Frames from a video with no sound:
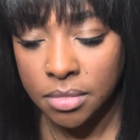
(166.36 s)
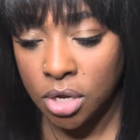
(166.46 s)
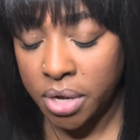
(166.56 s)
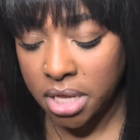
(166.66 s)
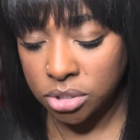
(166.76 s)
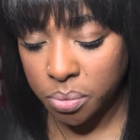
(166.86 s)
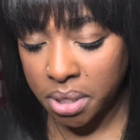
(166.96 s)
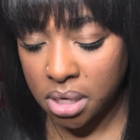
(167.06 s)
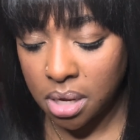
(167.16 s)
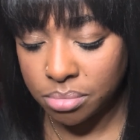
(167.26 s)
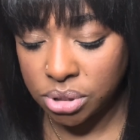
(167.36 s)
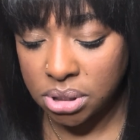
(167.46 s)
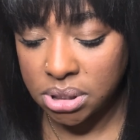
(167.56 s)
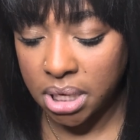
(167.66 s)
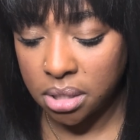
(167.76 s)
Okay, so when it comes
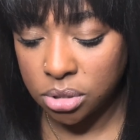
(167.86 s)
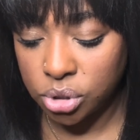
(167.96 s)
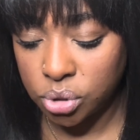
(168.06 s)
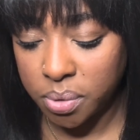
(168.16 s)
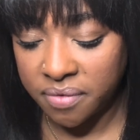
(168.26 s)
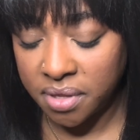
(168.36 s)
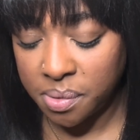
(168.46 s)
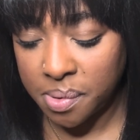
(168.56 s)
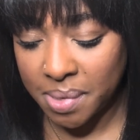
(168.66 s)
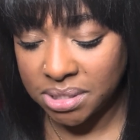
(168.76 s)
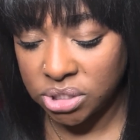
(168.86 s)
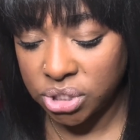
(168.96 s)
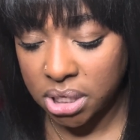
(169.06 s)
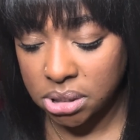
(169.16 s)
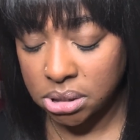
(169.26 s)
to Taylor Swift, give me a message
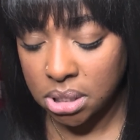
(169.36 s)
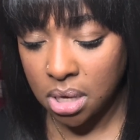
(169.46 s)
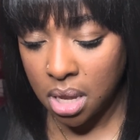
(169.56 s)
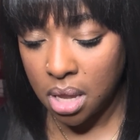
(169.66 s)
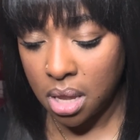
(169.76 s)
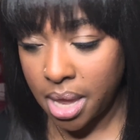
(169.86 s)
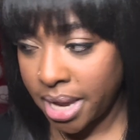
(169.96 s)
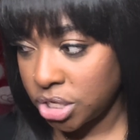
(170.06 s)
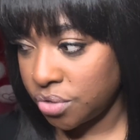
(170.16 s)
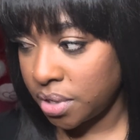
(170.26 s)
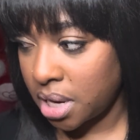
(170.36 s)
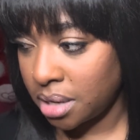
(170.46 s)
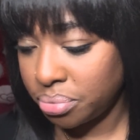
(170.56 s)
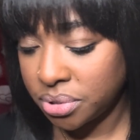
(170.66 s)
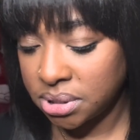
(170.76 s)
that is accurate
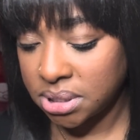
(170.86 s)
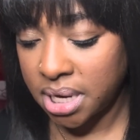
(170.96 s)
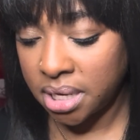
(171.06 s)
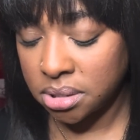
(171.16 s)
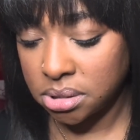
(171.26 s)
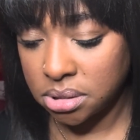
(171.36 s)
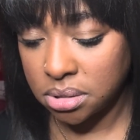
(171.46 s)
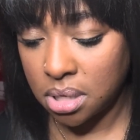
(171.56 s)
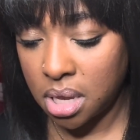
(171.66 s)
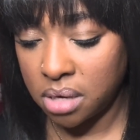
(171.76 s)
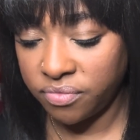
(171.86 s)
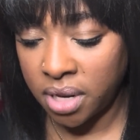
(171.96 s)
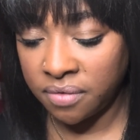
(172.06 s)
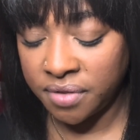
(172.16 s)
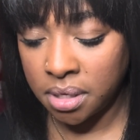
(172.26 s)
and precise and
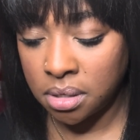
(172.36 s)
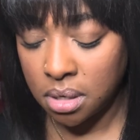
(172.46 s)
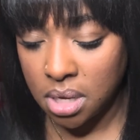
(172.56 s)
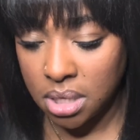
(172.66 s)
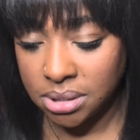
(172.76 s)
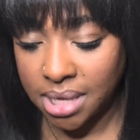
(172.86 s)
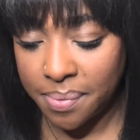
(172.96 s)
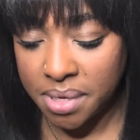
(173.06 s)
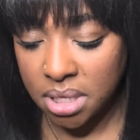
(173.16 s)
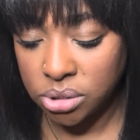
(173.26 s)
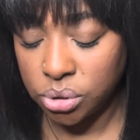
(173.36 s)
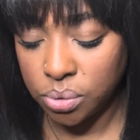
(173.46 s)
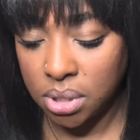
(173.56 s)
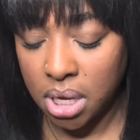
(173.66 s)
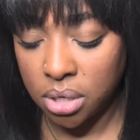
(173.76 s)
relevant. Tapping
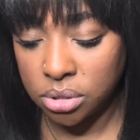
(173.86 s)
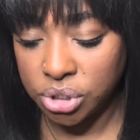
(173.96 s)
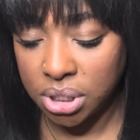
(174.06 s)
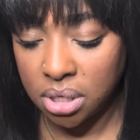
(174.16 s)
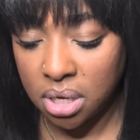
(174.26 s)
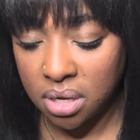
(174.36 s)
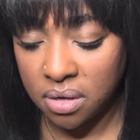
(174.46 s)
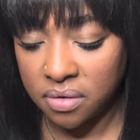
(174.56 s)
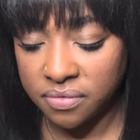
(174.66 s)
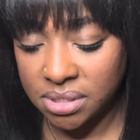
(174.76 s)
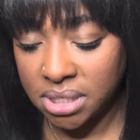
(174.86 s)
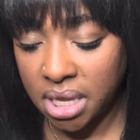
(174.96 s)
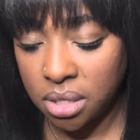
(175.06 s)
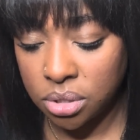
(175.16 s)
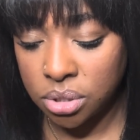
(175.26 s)
into the energy of
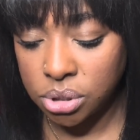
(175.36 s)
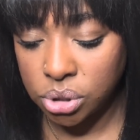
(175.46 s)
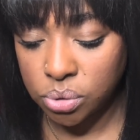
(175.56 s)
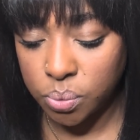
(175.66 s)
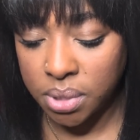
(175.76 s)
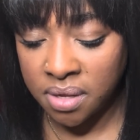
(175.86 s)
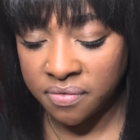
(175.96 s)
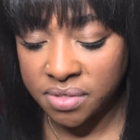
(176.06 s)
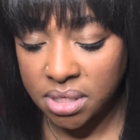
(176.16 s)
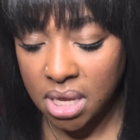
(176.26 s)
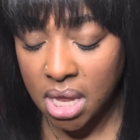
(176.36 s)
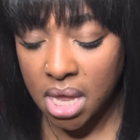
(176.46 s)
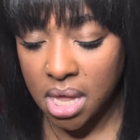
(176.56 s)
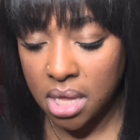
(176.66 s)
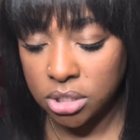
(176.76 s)
Taylor Swift
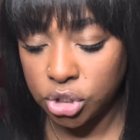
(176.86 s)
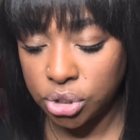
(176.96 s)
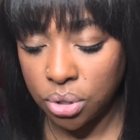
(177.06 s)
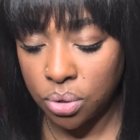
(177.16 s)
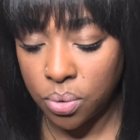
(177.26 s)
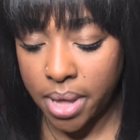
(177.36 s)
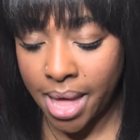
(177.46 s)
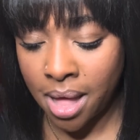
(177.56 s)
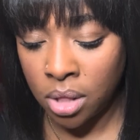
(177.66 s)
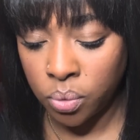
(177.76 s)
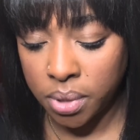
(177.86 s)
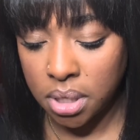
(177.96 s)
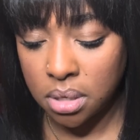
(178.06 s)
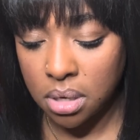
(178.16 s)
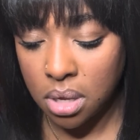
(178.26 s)
and Joe
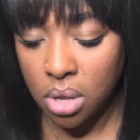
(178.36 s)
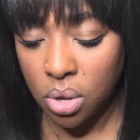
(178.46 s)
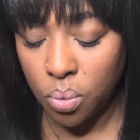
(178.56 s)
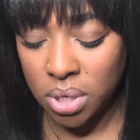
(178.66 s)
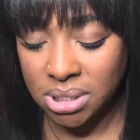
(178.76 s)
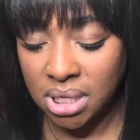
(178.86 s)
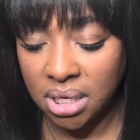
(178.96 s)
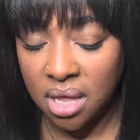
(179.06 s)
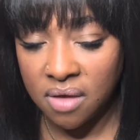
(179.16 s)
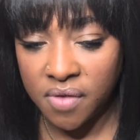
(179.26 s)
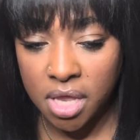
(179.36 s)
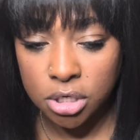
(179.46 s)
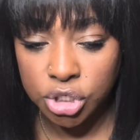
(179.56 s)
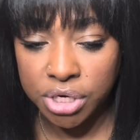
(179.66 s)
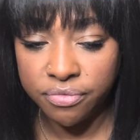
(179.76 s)
Alwyn. What is the love
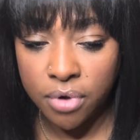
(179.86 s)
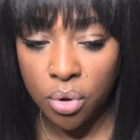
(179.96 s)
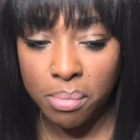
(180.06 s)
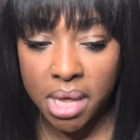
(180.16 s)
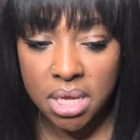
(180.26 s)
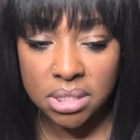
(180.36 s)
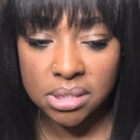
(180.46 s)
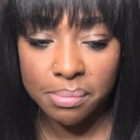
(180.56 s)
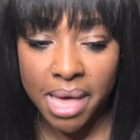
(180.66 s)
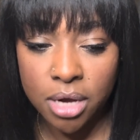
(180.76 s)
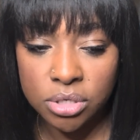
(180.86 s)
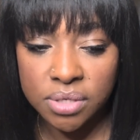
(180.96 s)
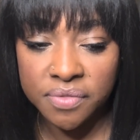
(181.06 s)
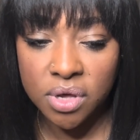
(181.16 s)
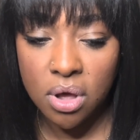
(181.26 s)
energy? Romance, matters
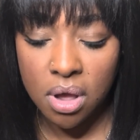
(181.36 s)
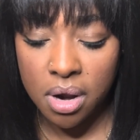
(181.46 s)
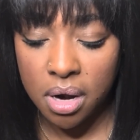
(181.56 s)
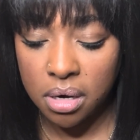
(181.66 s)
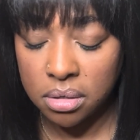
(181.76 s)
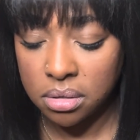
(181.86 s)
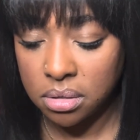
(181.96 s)
of the heart.